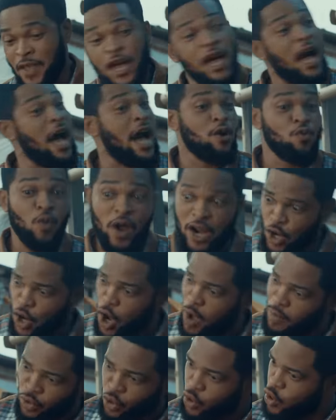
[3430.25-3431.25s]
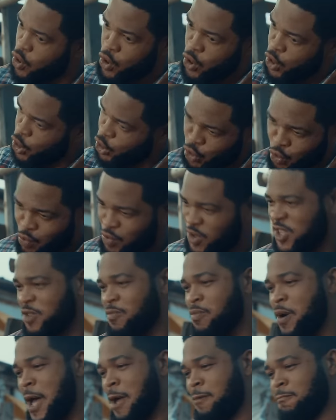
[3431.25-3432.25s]
Welcome to Zubi's
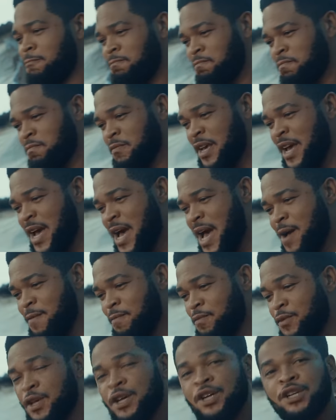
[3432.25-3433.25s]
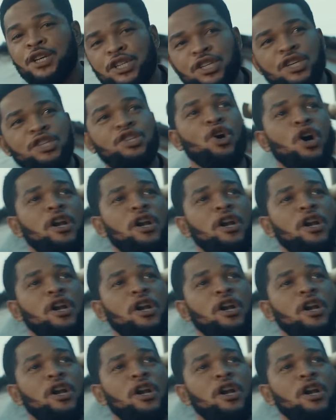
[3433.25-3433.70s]
bar. Yeah? This is the